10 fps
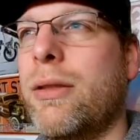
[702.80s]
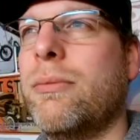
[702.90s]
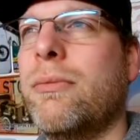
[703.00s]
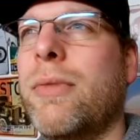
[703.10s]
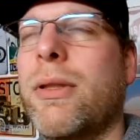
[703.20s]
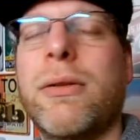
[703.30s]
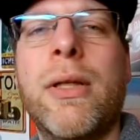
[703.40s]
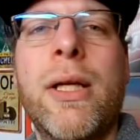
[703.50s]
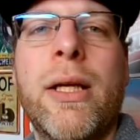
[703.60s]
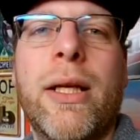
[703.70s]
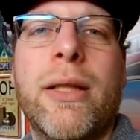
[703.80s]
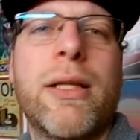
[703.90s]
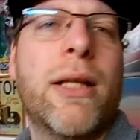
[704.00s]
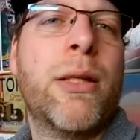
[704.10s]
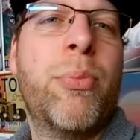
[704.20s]
model. It's
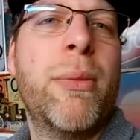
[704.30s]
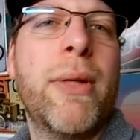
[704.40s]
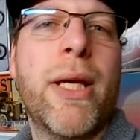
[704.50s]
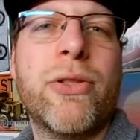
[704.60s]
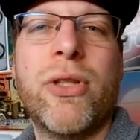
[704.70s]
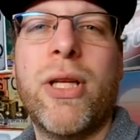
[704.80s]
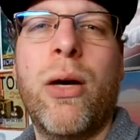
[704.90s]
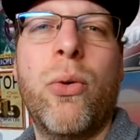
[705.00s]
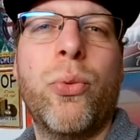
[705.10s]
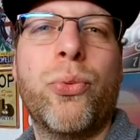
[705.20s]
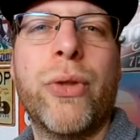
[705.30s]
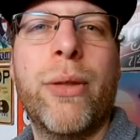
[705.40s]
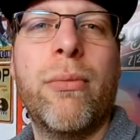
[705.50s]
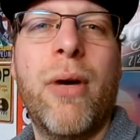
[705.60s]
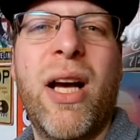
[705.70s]
like a BBS style
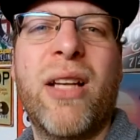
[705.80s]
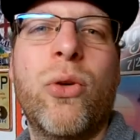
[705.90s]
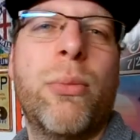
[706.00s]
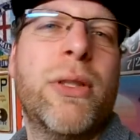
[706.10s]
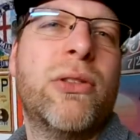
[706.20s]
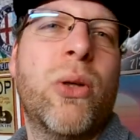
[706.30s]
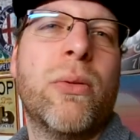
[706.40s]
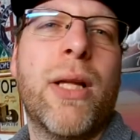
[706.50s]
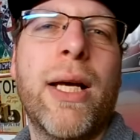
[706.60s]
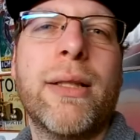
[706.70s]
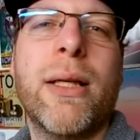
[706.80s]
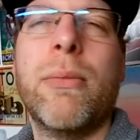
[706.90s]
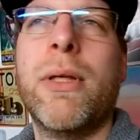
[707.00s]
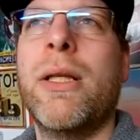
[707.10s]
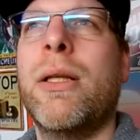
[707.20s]
rim. I normally don't like them,
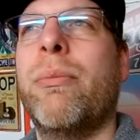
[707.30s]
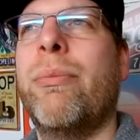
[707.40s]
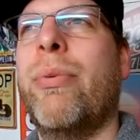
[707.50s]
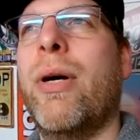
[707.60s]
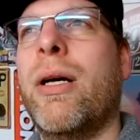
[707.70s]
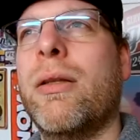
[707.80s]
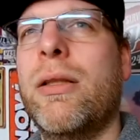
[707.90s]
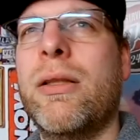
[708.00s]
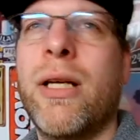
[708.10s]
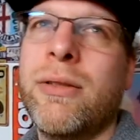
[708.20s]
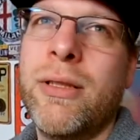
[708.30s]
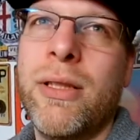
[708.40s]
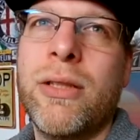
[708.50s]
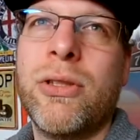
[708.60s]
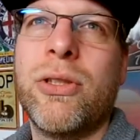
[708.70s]
but
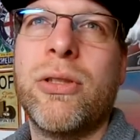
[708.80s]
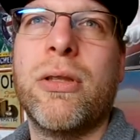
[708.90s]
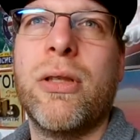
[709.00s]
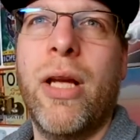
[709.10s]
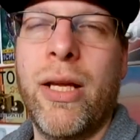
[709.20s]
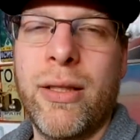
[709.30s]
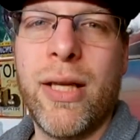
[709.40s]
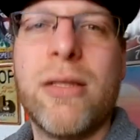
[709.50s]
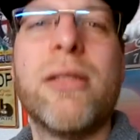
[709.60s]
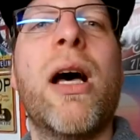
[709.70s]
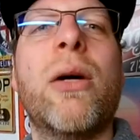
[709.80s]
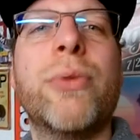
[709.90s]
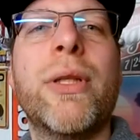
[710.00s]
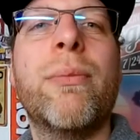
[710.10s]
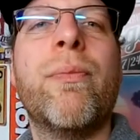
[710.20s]
19-inch in that style
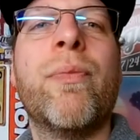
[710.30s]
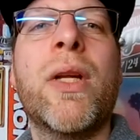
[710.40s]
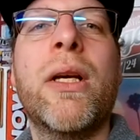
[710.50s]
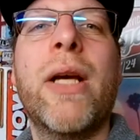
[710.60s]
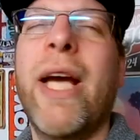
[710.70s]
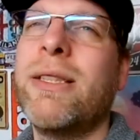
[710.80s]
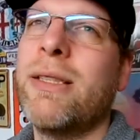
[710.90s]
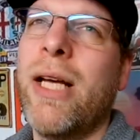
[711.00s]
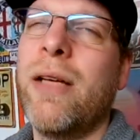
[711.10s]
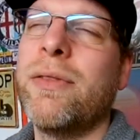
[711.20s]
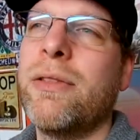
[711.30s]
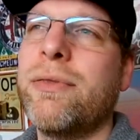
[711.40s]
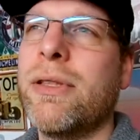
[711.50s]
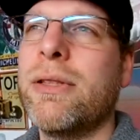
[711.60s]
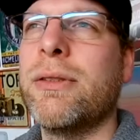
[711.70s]
rim, 8.5 in the
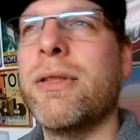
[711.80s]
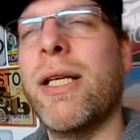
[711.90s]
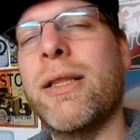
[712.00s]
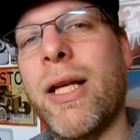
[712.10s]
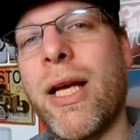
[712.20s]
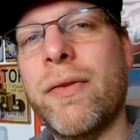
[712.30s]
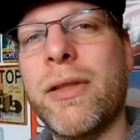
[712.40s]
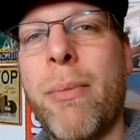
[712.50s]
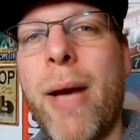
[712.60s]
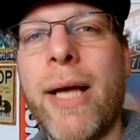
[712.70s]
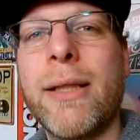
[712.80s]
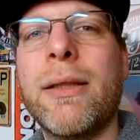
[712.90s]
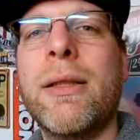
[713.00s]
front, 9.5 in the back,